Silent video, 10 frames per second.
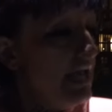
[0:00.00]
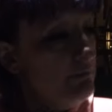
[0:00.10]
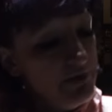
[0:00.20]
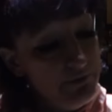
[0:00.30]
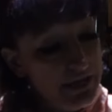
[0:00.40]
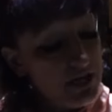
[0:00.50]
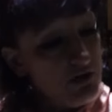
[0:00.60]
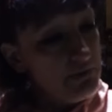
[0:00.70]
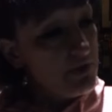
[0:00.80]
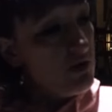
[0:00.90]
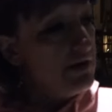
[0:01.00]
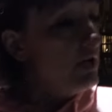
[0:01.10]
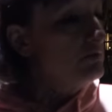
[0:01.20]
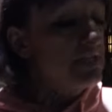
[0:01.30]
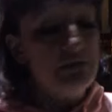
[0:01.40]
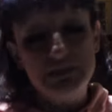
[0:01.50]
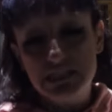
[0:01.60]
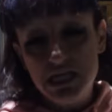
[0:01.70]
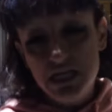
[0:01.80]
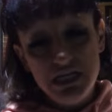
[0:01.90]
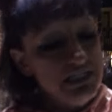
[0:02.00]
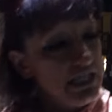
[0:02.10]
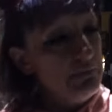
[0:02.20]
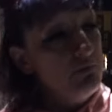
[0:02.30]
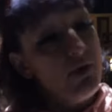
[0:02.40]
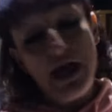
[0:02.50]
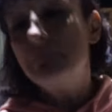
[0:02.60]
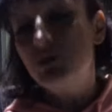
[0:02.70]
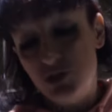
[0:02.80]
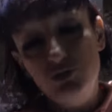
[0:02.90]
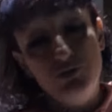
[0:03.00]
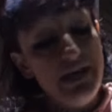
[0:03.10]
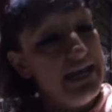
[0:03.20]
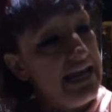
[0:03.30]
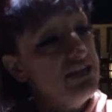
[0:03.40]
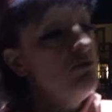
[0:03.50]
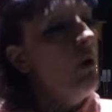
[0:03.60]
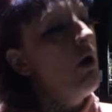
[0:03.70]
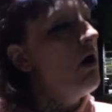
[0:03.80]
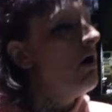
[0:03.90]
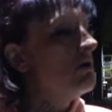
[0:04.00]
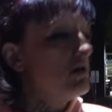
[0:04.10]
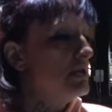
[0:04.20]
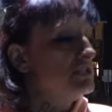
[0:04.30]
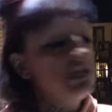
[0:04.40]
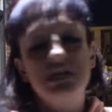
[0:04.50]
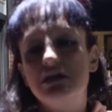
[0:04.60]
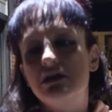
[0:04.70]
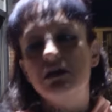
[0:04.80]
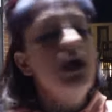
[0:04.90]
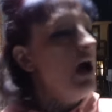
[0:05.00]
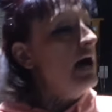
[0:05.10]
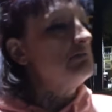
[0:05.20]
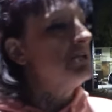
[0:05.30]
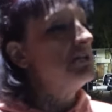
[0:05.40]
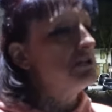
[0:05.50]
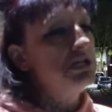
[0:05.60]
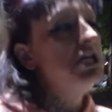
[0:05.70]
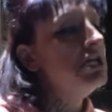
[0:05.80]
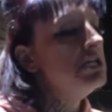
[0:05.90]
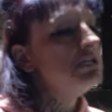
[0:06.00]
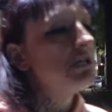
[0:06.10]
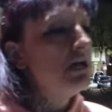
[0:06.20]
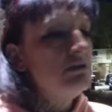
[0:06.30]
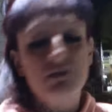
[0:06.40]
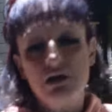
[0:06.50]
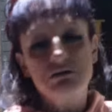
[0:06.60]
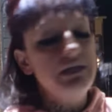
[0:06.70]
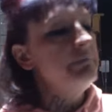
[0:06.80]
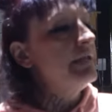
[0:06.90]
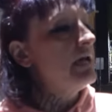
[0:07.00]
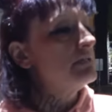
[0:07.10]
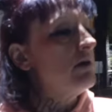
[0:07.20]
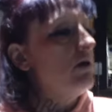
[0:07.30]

and we went to go get my car. And the whole time he's He's telling me what I'm gonna do today. Now you are gonna sit here. I'll take the keys. You're not gonna leave me. And I said,